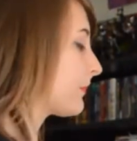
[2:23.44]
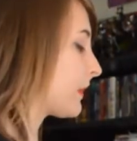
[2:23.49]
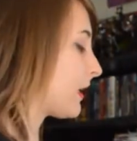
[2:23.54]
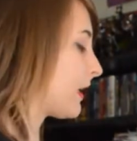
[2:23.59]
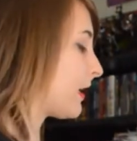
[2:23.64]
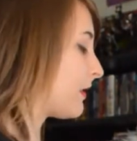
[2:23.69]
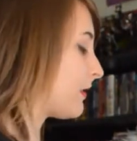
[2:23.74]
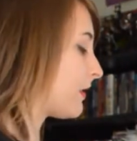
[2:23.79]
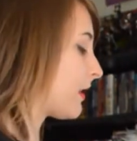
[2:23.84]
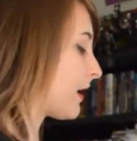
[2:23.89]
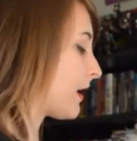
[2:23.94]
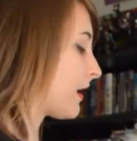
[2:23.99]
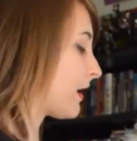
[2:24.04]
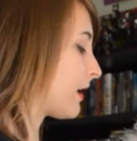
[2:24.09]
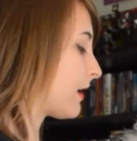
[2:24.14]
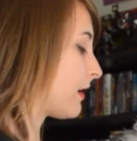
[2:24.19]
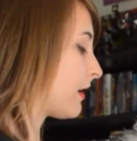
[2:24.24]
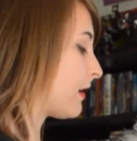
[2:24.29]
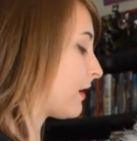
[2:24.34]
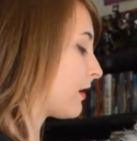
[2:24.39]
and
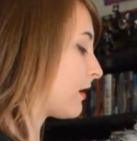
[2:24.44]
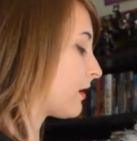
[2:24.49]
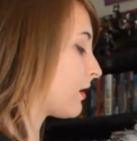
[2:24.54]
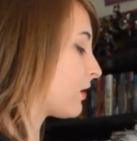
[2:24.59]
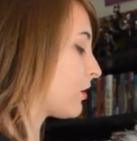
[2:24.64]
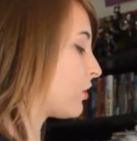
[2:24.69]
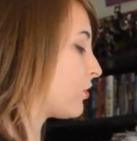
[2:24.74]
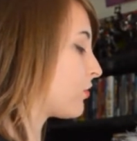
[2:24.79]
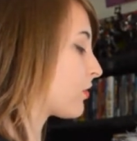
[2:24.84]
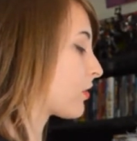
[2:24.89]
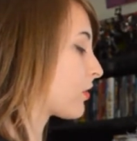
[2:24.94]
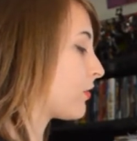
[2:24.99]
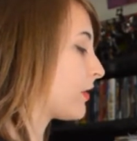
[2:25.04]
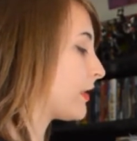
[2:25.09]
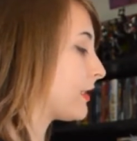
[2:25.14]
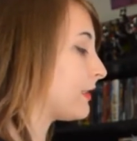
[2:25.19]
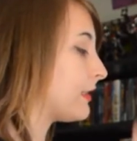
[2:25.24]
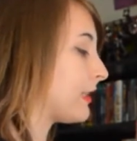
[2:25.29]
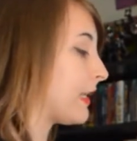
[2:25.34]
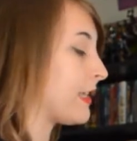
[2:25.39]
then you are going
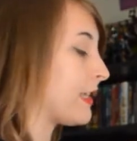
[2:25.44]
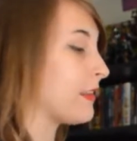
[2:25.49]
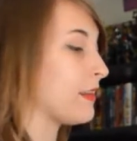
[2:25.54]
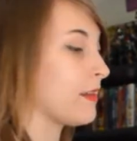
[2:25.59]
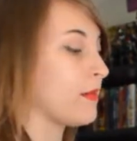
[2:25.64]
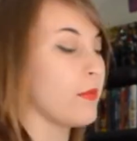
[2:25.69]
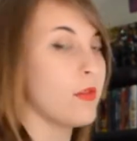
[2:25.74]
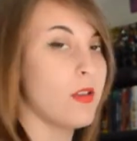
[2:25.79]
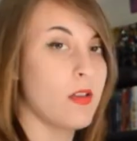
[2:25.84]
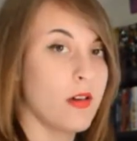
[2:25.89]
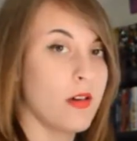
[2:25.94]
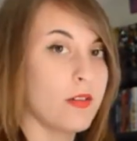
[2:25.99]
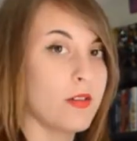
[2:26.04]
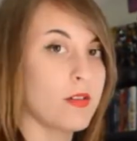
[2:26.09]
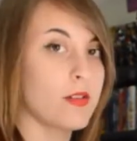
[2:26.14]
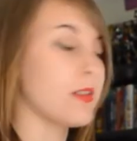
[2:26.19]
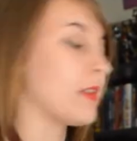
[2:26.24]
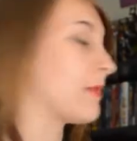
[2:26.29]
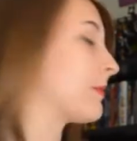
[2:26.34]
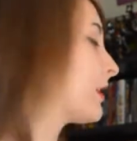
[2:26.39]
to lay them on their
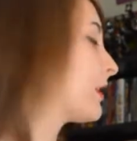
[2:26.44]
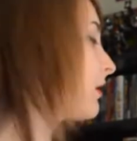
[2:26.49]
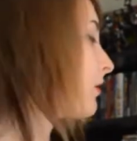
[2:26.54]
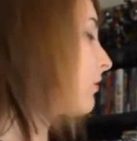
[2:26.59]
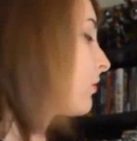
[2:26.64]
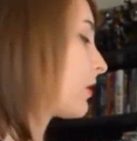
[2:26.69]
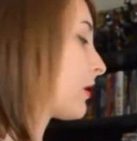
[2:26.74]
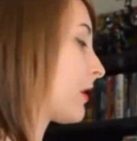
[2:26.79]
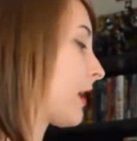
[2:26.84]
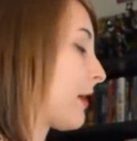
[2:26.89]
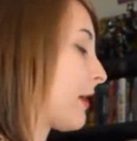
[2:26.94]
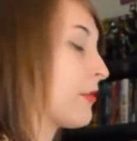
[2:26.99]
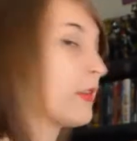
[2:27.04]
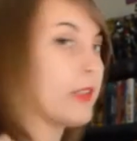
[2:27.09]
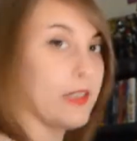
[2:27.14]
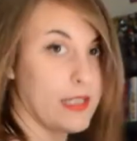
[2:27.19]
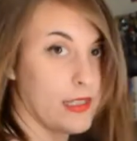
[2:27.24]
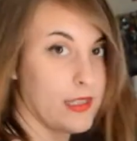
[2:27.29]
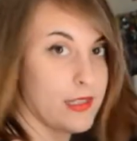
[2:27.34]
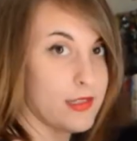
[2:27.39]
stomach, or I would
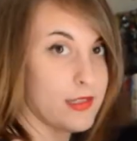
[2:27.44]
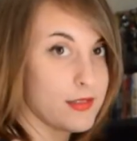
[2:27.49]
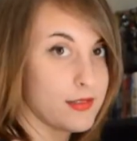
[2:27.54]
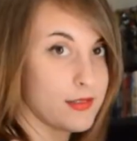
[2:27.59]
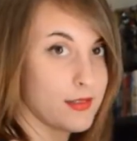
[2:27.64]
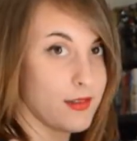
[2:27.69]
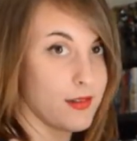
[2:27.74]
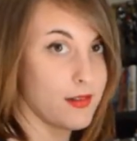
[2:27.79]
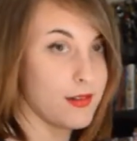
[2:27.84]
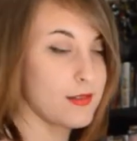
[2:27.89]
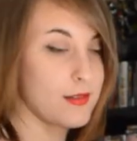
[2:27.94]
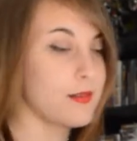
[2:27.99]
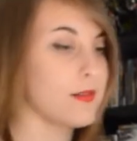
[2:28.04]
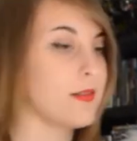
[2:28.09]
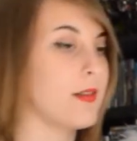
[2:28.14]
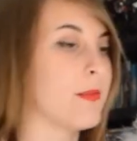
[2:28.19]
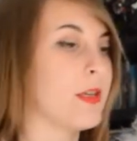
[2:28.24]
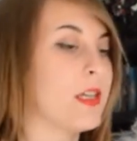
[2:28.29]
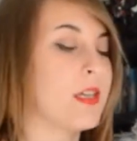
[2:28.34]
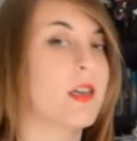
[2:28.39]
lay this on its
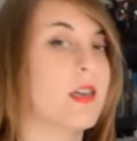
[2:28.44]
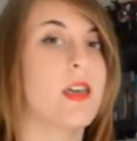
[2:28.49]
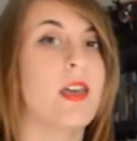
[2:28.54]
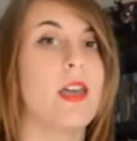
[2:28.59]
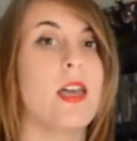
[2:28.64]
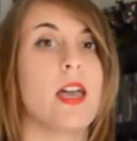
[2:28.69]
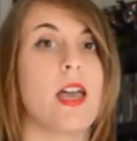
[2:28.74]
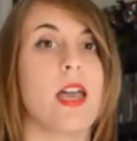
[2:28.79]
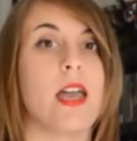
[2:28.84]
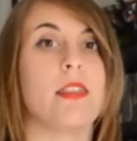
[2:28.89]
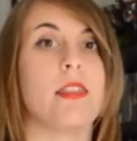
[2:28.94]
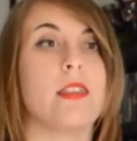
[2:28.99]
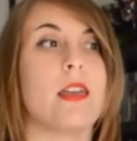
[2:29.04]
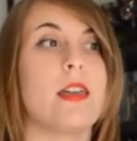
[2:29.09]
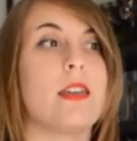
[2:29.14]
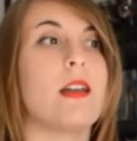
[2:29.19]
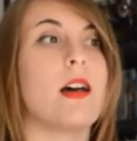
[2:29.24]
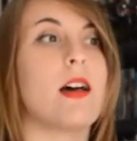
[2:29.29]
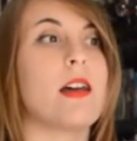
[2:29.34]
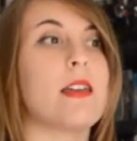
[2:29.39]
stomach, and
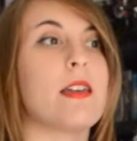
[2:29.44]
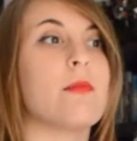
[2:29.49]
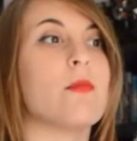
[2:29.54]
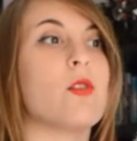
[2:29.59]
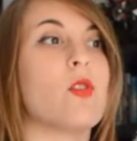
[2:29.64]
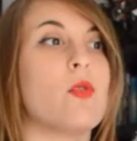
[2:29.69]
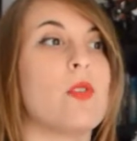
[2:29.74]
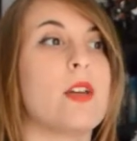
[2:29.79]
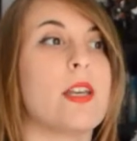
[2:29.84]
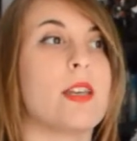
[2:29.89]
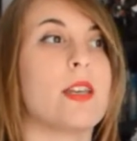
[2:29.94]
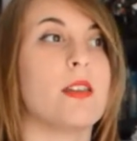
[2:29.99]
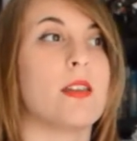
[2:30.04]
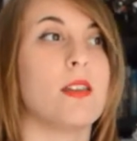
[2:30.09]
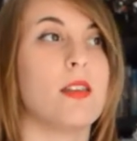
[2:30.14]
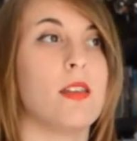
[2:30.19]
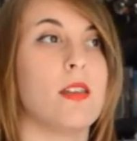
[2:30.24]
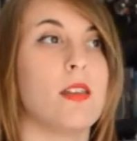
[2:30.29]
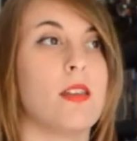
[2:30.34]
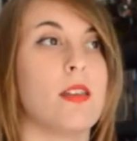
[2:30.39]
then I am going
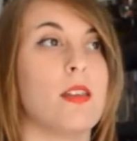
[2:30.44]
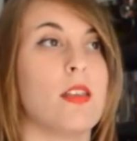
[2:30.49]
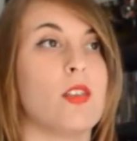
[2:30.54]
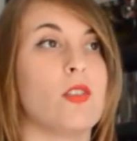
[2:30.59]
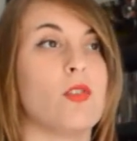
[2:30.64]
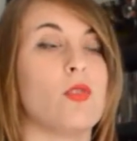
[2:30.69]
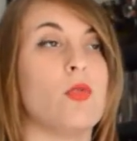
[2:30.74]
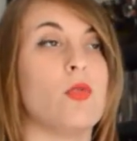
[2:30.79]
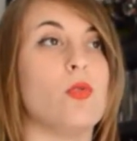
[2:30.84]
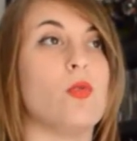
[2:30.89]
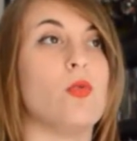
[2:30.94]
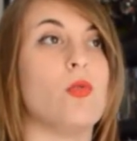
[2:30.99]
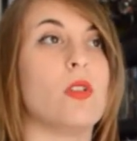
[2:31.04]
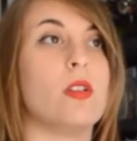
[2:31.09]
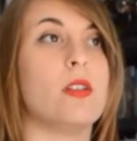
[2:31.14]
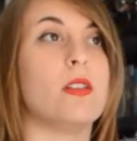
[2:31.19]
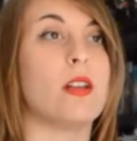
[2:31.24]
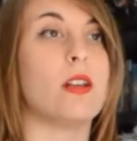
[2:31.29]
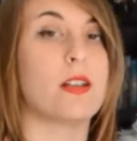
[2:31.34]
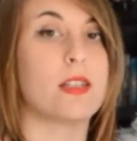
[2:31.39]
to
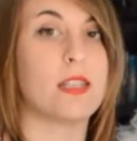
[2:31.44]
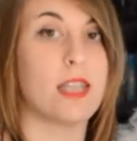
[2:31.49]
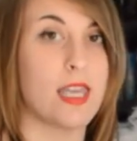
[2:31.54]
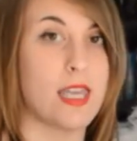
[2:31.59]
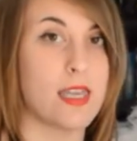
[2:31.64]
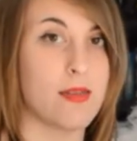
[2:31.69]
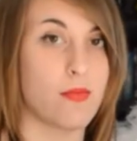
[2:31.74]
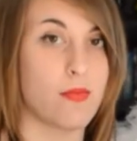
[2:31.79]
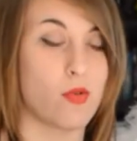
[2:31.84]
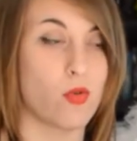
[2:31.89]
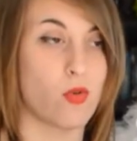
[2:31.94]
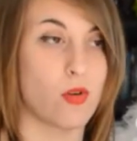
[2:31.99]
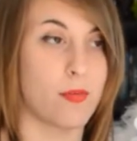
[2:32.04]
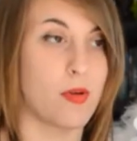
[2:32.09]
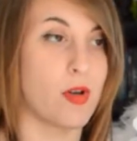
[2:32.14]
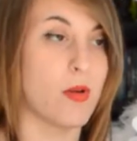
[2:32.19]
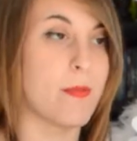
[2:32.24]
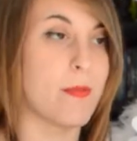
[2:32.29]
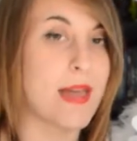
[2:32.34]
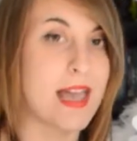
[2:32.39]
duct tape or
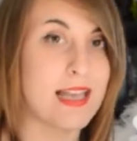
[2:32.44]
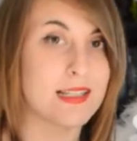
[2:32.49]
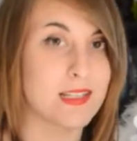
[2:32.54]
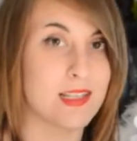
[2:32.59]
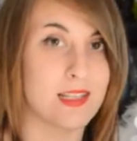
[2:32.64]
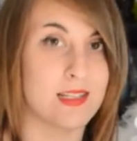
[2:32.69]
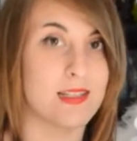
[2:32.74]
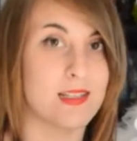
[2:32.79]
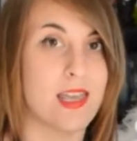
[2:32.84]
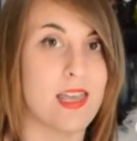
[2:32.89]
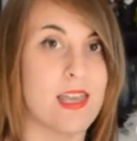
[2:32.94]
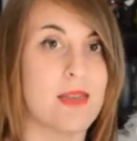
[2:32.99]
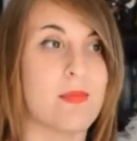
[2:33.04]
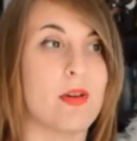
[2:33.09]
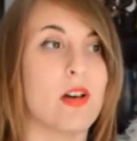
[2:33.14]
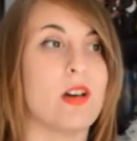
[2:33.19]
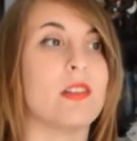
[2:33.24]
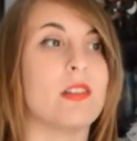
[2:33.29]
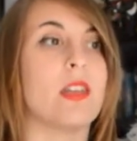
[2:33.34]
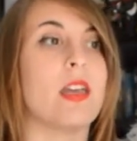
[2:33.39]
put masking tape
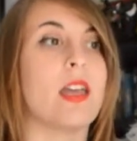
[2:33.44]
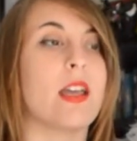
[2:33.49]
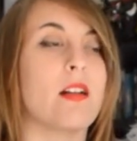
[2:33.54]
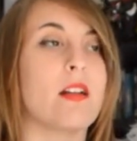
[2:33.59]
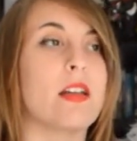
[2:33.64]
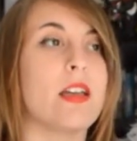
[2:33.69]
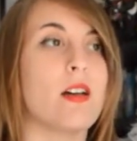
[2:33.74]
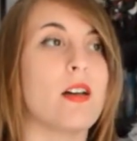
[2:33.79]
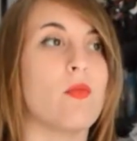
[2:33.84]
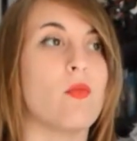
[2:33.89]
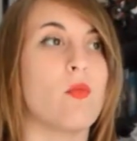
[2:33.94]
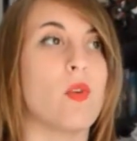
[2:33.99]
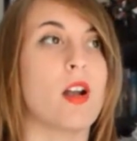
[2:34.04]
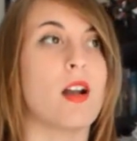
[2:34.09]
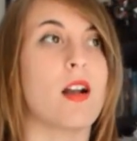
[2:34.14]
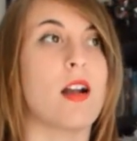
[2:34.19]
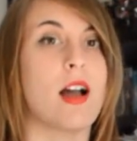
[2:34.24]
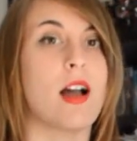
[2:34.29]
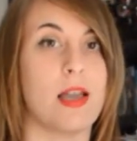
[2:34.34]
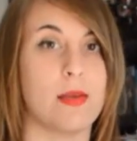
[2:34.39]
on the area
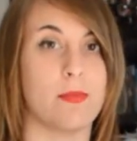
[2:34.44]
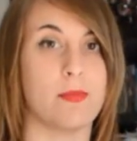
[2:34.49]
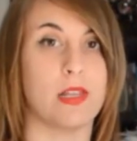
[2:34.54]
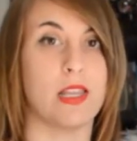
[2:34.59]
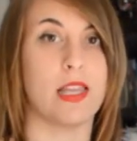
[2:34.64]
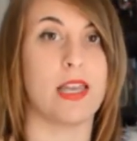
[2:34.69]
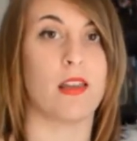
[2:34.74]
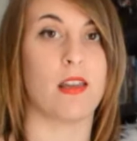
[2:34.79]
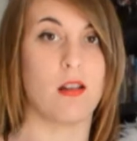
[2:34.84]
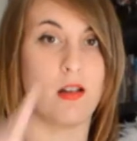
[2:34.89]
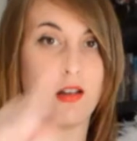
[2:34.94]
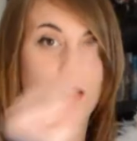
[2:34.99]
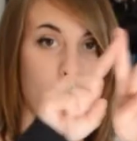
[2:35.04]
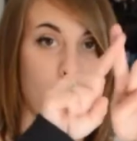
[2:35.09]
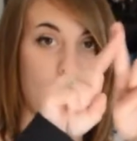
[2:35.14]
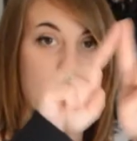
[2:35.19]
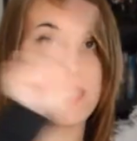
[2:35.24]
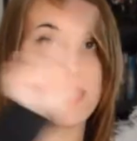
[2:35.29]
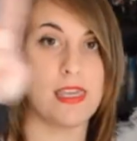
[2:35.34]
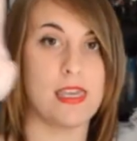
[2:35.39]
where I plan on
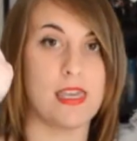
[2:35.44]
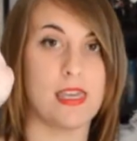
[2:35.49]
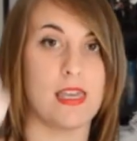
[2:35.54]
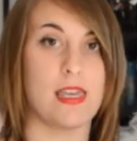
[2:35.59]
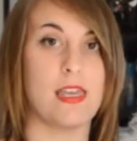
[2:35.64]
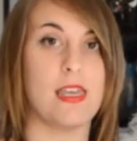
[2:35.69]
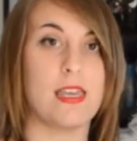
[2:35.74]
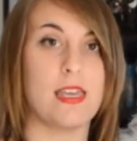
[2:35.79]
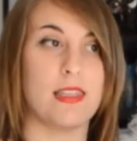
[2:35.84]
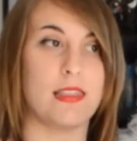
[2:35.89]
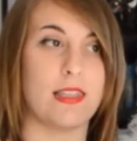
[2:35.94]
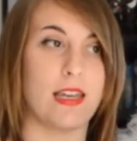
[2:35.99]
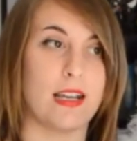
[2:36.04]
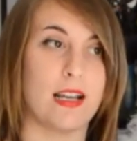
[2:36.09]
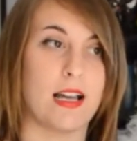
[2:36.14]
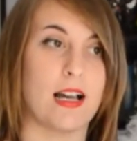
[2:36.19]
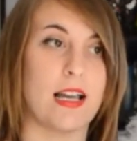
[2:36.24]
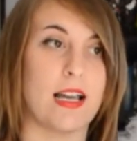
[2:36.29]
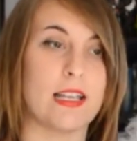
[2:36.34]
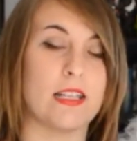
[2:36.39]
making
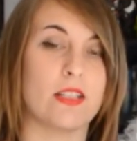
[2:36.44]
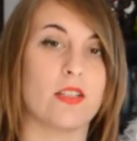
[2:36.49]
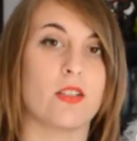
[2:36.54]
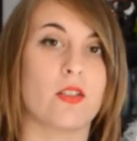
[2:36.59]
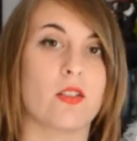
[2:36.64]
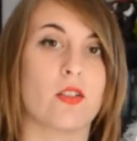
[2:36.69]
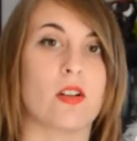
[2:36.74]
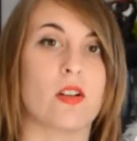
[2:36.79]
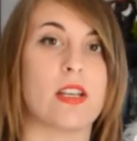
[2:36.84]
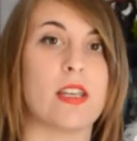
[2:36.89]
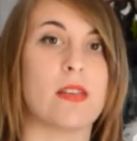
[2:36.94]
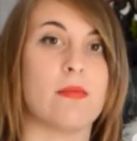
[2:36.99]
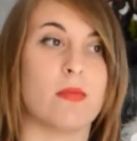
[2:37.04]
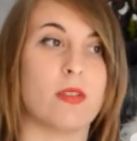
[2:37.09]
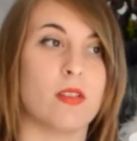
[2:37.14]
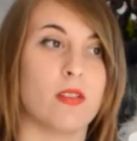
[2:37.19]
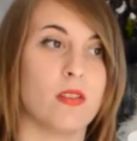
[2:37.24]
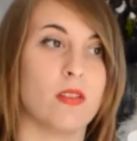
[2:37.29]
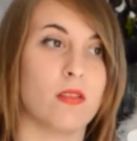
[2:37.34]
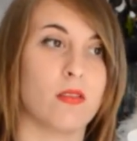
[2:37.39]
that ice cream
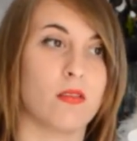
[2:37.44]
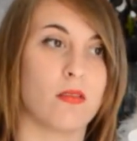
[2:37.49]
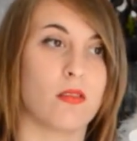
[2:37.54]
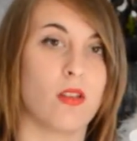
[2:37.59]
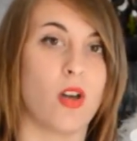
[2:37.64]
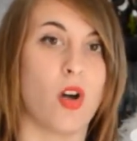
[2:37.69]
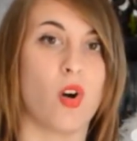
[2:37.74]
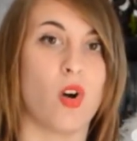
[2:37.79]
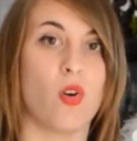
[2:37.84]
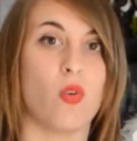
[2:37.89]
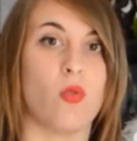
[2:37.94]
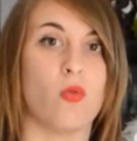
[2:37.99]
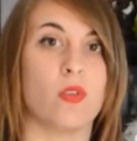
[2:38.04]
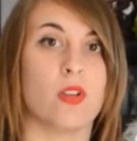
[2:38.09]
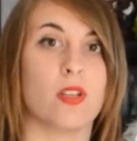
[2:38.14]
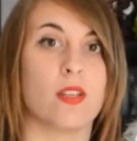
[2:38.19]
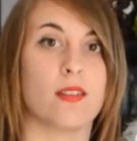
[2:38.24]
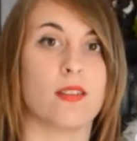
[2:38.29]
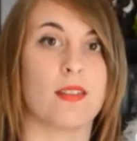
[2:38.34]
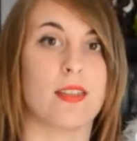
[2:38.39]

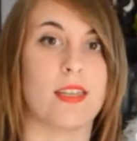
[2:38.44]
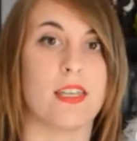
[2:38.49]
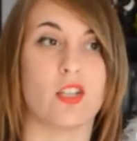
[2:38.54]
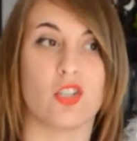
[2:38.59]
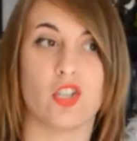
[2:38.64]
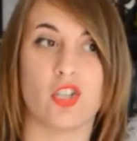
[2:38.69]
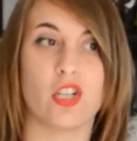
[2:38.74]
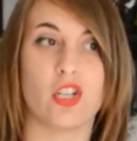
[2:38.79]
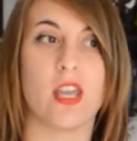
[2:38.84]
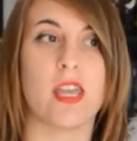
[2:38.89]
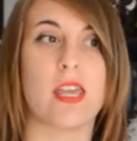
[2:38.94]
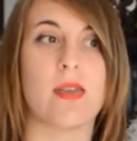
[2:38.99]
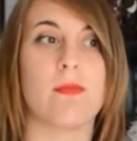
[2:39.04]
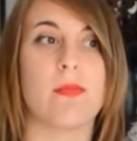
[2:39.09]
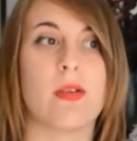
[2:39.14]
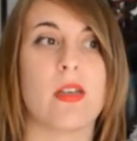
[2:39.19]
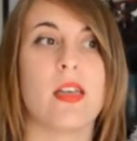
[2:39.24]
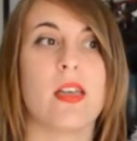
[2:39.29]
cone-ish shape.